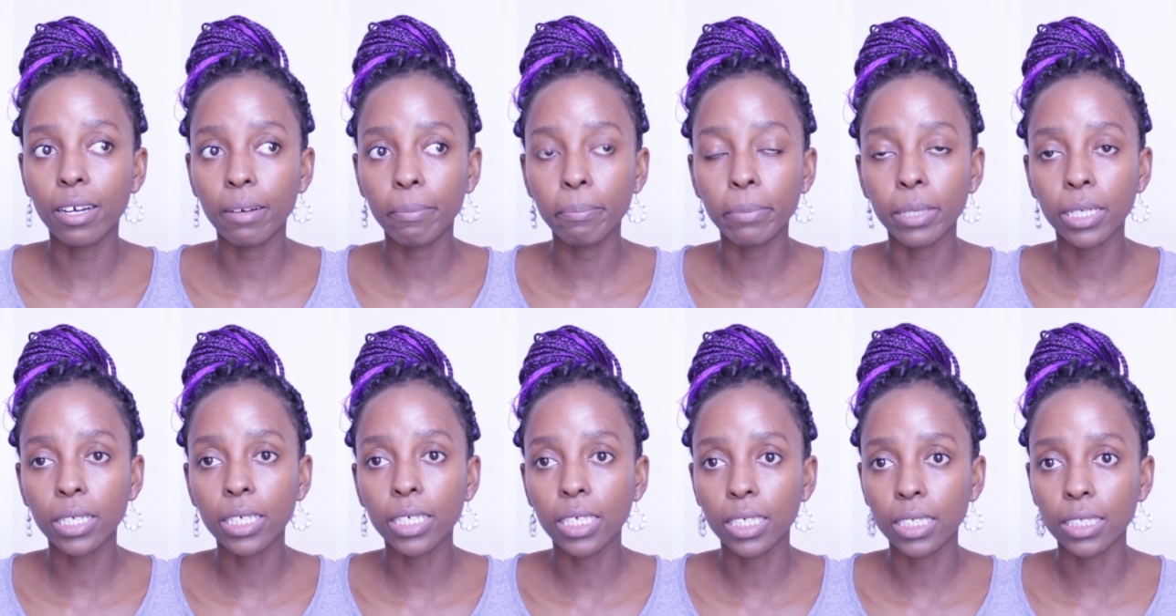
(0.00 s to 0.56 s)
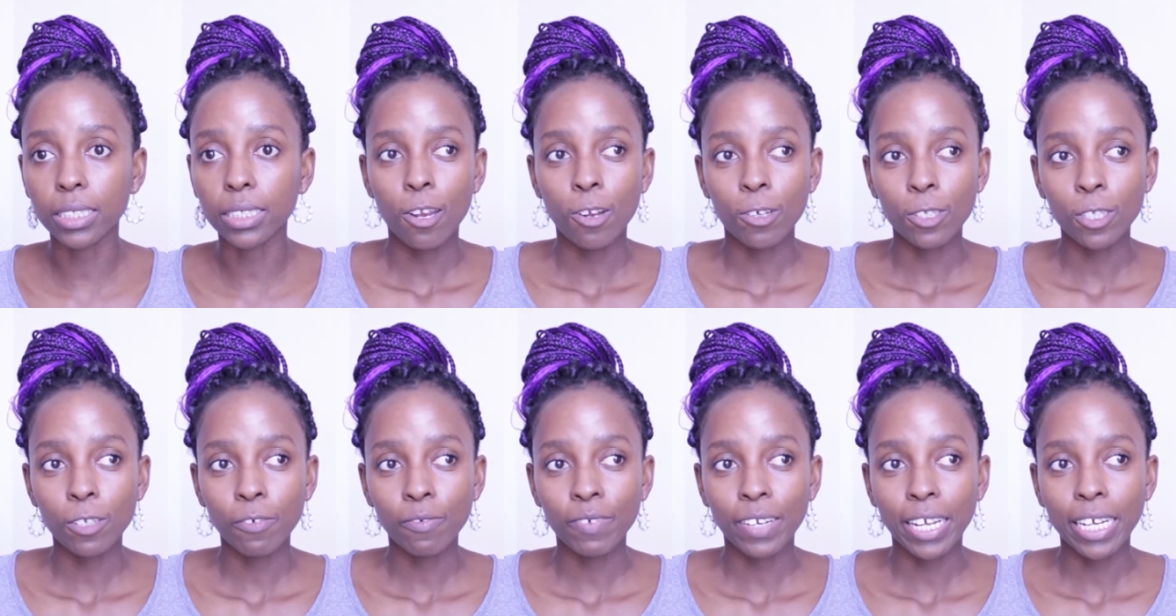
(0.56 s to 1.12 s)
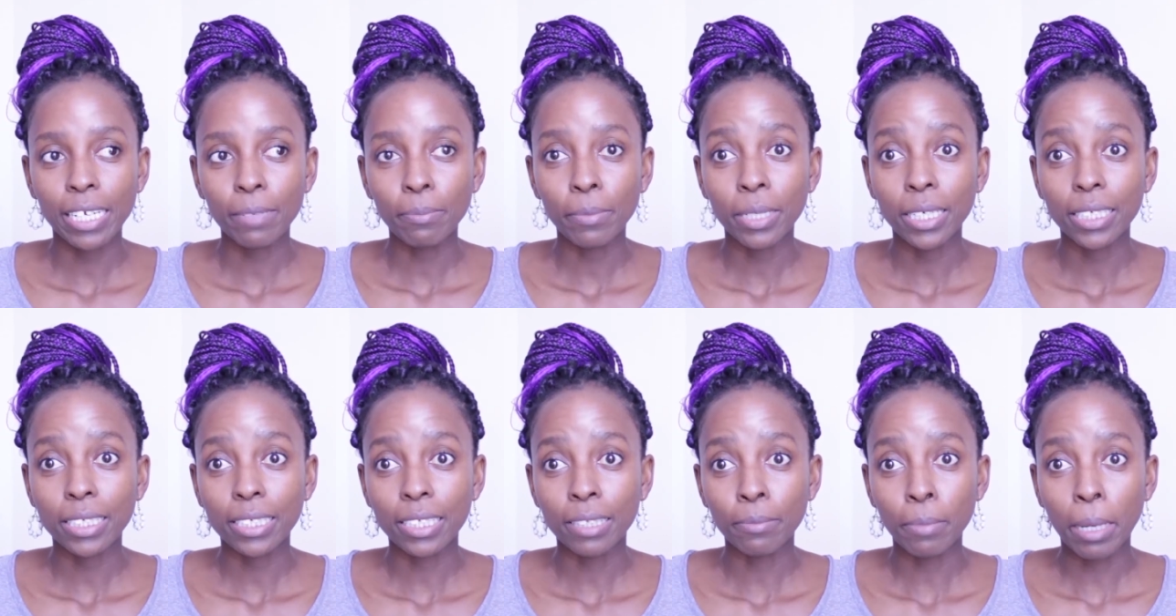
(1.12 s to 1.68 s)
because lots of
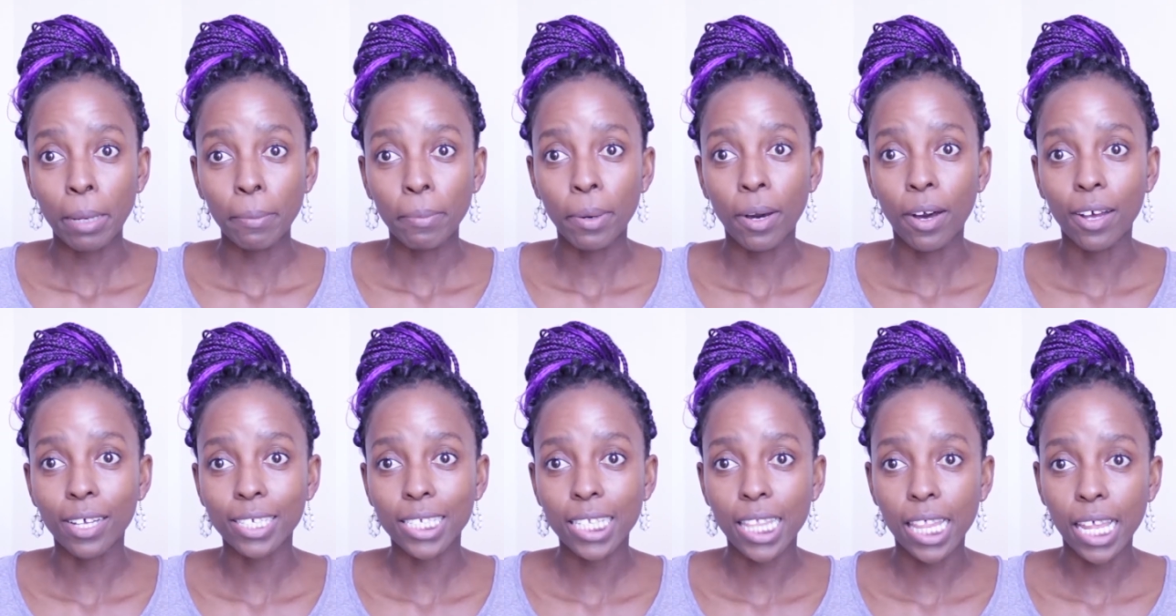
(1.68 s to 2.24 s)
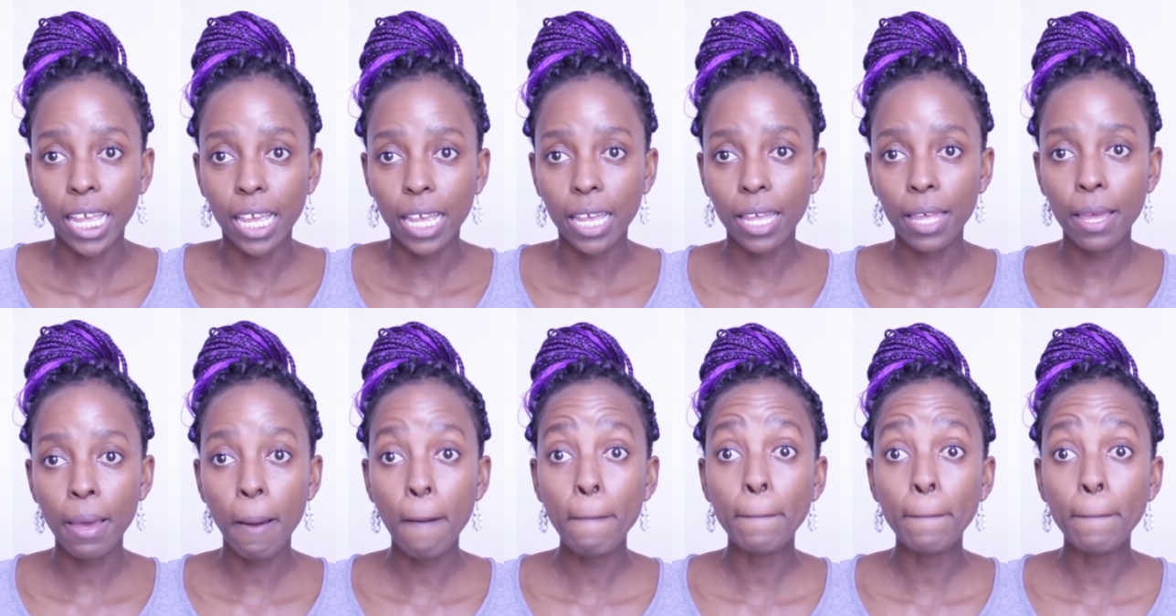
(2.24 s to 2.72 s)
nightmares in my past there.